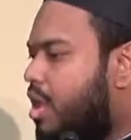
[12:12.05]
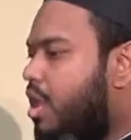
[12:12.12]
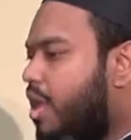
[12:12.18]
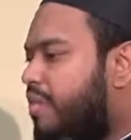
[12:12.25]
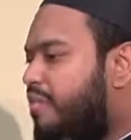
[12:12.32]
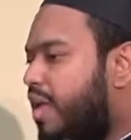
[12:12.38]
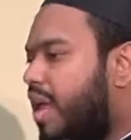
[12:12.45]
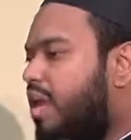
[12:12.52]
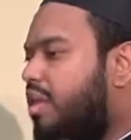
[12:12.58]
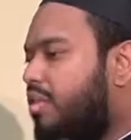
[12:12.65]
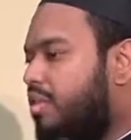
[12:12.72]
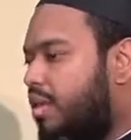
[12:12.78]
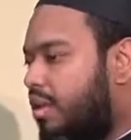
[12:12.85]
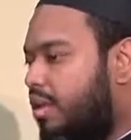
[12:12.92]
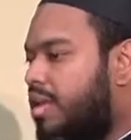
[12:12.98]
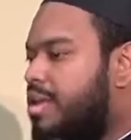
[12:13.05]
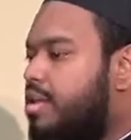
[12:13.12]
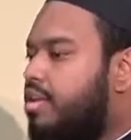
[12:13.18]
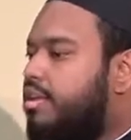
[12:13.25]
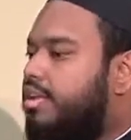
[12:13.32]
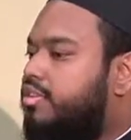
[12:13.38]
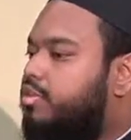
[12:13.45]
If anything
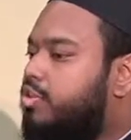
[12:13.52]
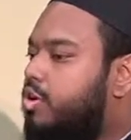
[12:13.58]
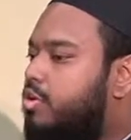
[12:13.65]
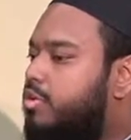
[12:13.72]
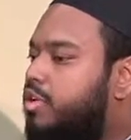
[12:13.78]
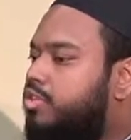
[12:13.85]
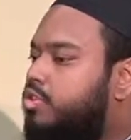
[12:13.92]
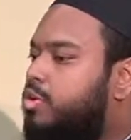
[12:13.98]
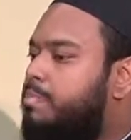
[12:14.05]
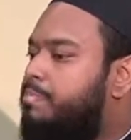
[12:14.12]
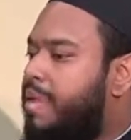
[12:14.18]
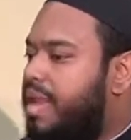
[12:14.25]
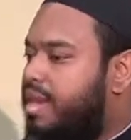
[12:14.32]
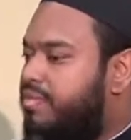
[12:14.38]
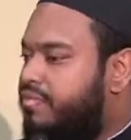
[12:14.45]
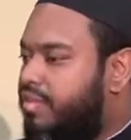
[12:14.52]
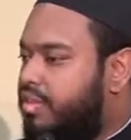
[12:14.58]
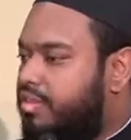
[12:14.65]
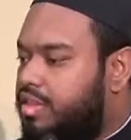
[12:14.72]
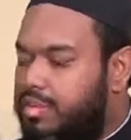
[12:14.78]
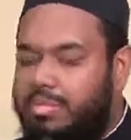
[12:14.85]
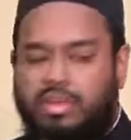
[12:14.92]
is going to
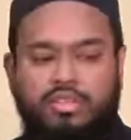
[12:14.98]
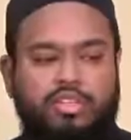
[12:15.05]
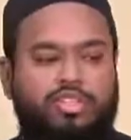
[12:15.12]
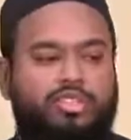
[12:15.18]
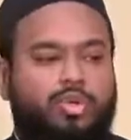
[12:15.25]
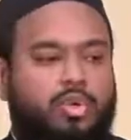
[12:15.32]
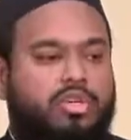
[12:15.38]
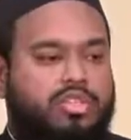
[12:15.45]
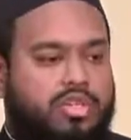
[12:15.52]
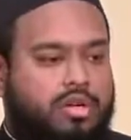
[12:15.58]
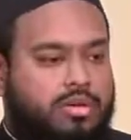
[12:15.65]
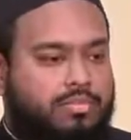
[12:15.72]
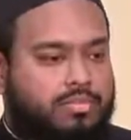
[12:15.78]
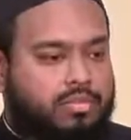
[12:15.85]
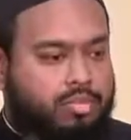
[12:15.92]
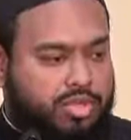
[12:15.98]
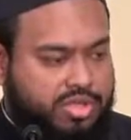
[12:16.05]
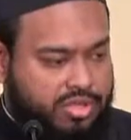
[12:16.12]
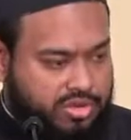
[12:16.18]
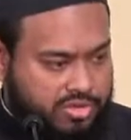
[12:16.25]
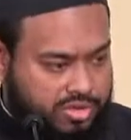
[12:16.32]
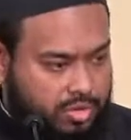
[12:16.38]
benefit them in the short term, which
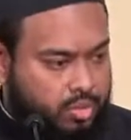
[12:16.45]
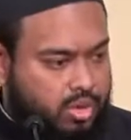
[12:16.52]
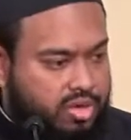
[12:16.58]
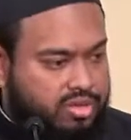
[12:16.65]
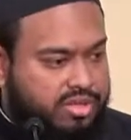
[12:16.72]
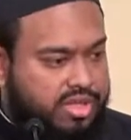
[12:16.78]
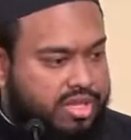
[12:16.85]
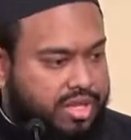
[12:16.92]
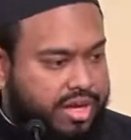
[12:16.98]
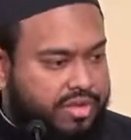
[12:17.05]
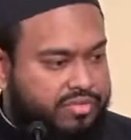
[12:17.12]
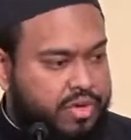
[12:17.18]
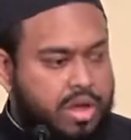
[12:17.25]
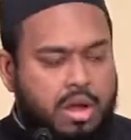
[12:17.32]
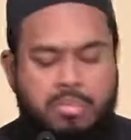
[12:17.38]
is the worldly life,